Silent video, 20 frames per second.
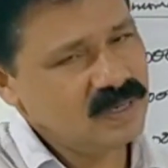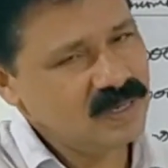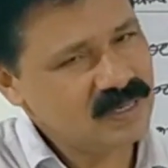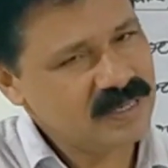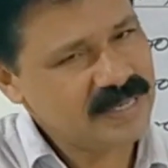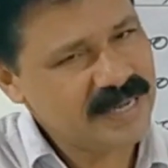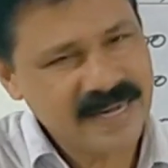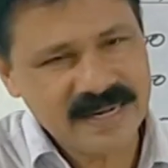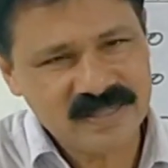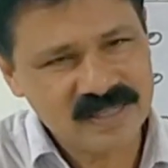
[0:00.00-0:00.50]

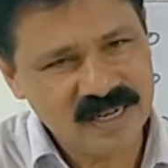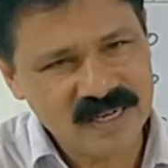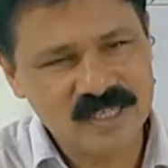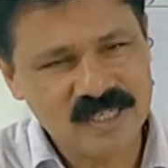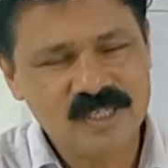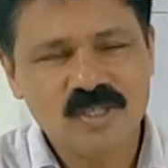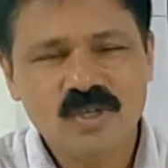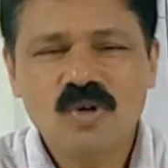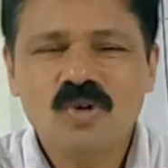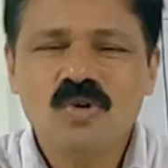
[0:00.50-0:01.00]

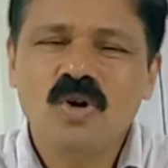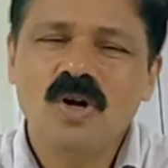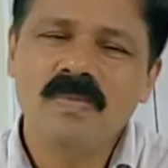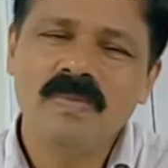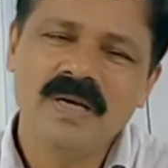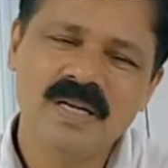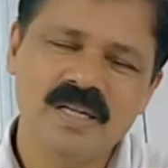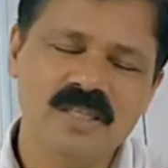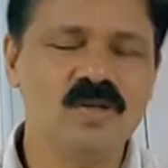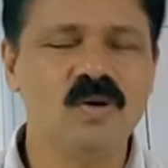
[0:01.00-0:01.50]
taxation should not
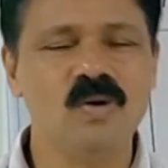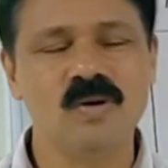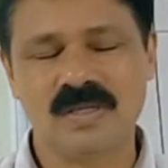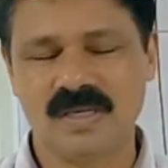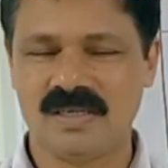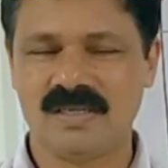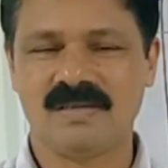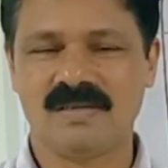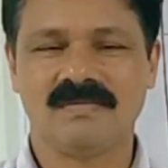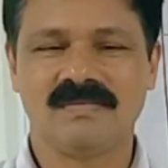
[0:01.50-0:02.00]
be
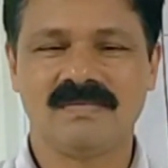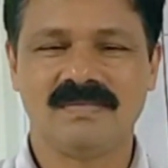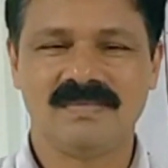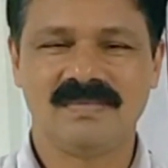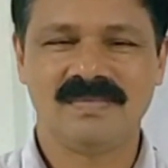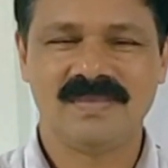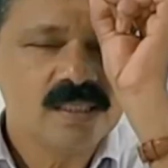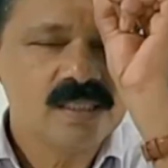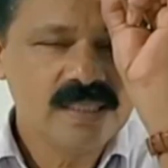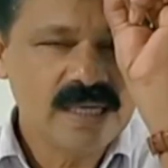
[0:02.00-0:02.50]
resorted.
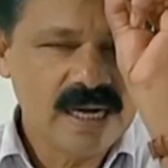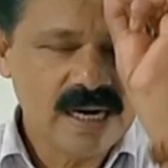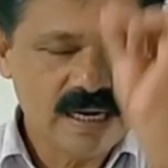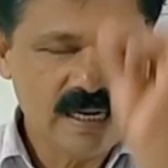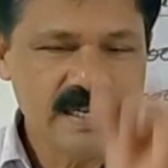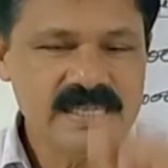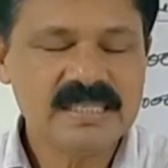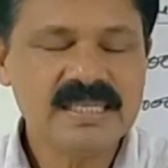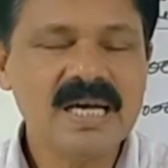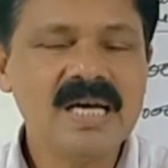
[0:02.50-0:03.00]
The
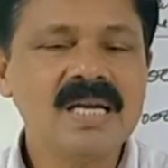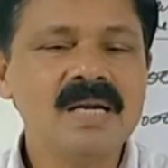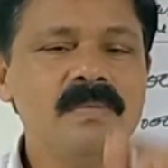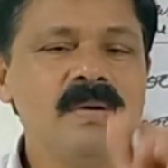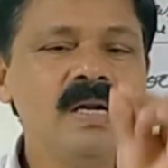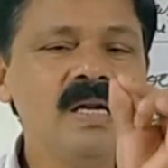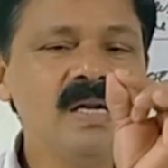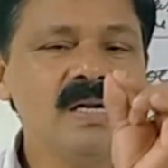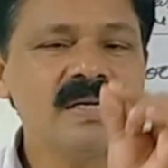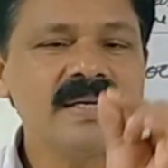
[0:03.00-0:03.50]
desirable